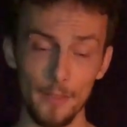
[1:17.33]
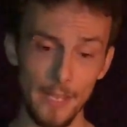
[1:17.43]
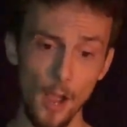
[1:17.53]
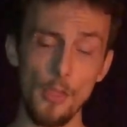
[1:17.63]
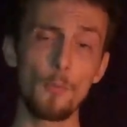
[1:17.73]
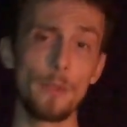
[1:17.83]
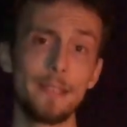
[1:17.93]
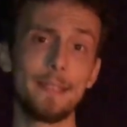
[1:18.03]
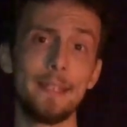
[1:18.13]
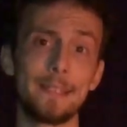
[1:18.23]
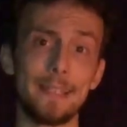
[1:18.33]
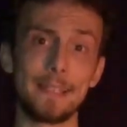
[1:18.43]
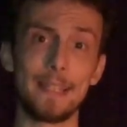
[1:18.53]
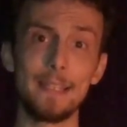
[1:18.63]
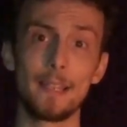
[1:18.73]
The other reason is
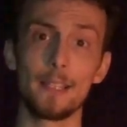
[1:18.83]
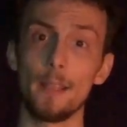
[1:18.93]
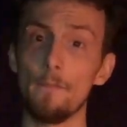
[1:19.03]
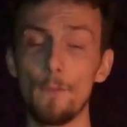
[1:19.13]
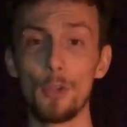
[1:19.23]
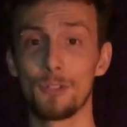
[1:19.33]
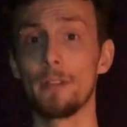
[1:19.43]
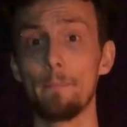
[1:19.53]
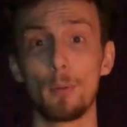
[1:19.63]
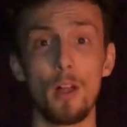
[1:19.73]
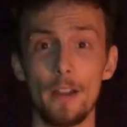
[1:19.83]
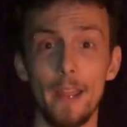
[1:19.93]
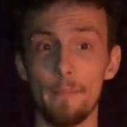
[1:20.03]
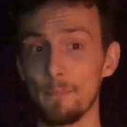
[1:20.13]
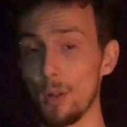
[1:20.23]
these guys are virtually plug
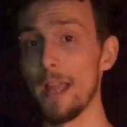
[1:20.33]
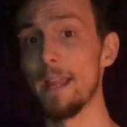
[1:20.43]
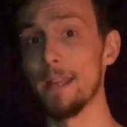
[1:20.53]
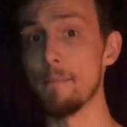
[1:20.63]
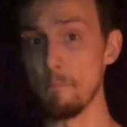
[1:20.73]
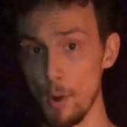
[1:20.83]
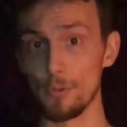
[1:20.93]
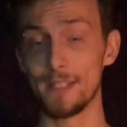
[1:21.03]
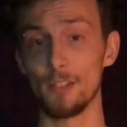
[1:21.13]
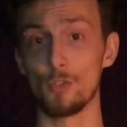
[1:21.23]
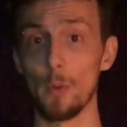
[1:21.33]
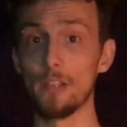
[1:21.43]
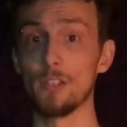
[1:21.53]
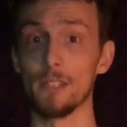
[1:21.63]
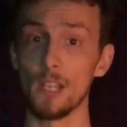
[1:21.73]
and play in most
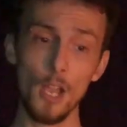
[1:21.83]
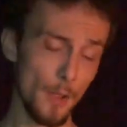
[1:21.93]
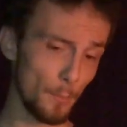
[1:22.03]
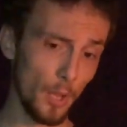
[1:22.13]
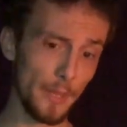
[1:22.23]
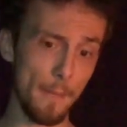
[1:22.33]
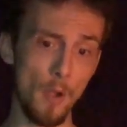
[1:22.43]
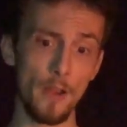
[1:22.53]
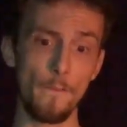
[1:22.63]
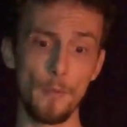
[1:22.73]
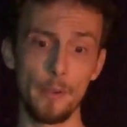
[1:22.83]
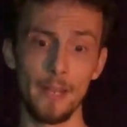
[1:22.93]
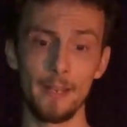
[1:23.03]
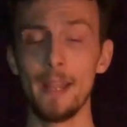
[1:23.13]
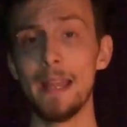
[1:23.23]
situations. Plug that microphone
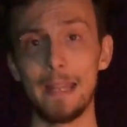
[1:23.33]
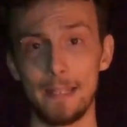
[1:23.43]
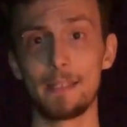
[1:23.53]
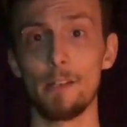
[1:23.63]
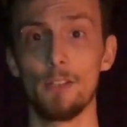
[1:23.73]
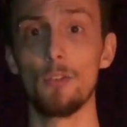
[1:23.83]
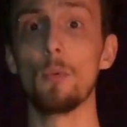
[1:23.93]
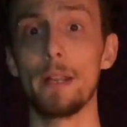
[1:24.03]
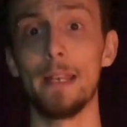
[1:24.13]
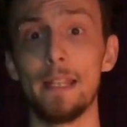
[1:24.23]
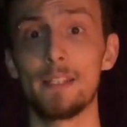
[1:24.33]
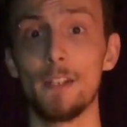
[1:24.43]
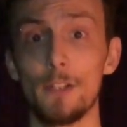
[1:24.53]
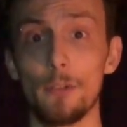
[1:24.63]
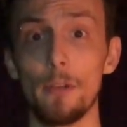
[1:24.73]
in, it's going to do what it needs
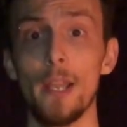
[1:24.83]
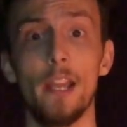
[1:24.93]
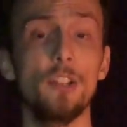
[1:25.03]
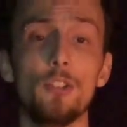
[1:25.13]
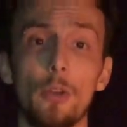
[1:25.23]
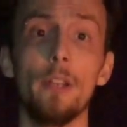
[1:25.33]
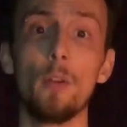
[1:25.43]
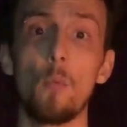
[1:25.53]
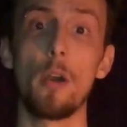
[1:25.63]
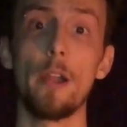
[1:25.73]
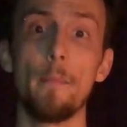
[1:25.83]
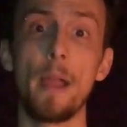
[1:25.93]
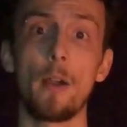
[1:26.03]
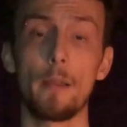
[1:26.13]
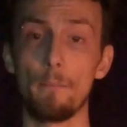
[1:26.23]
to do, and you don't need to worry
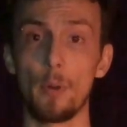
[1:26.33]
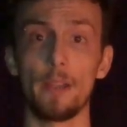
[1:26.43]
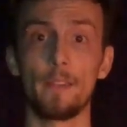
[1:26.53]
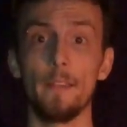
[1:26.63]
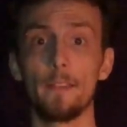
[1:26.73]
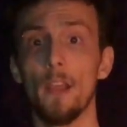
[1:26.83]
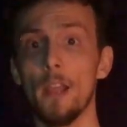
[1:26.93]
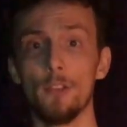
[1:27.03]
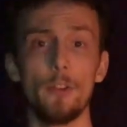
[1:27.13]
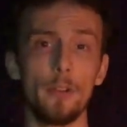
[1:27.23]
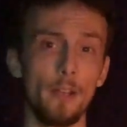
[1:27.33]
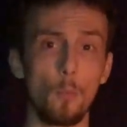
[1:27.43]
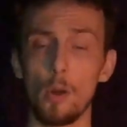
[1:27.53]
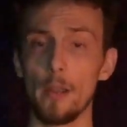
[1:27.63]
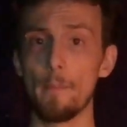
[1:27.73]
about compressors. You don't need to
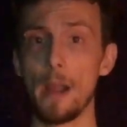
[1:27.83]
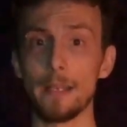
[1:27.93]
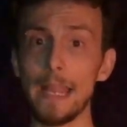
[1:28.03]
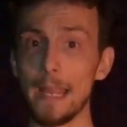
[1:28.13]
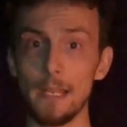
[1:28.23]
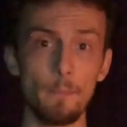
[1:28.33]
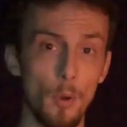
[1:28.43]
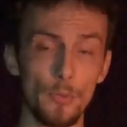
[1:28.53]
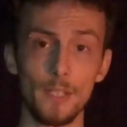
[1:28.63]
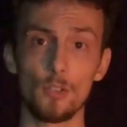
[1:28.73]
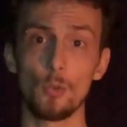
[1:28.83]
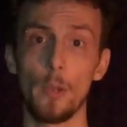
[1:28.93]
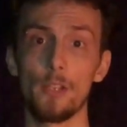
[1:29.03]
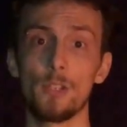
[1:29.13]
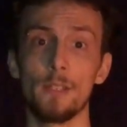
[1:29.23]
worry about gain in most
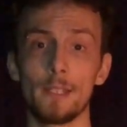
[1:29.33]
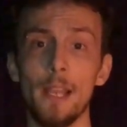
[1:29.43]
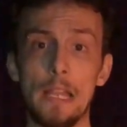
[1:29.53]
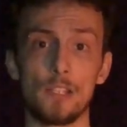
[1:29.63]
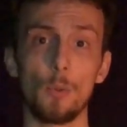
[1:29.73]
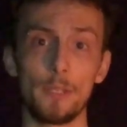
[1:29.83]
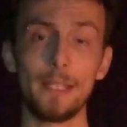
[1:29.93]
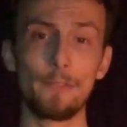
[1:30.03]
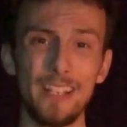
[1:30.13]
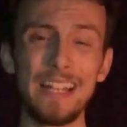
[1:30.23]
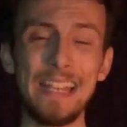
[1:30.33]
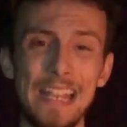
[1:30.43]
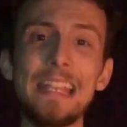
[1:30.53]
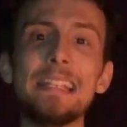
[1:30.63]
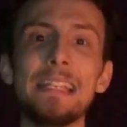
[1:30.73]
situations. So it's a really
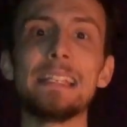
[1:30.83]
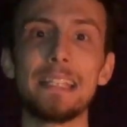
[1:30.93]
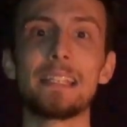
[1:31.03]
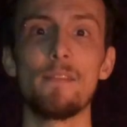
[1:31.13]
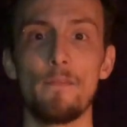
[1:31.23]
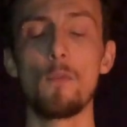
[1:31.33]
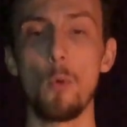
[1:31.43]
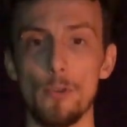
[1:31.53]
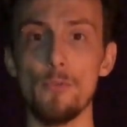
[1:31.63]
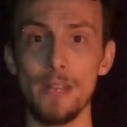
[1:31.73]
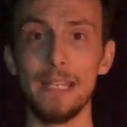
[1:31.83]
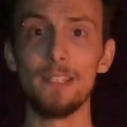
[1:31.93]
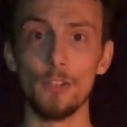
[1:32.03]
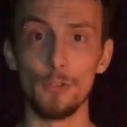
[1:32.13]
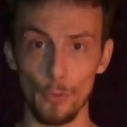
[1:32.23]
easy system for what you need
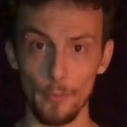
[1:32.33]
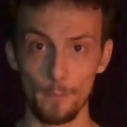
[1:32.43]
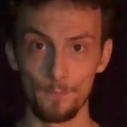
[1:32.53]
to do.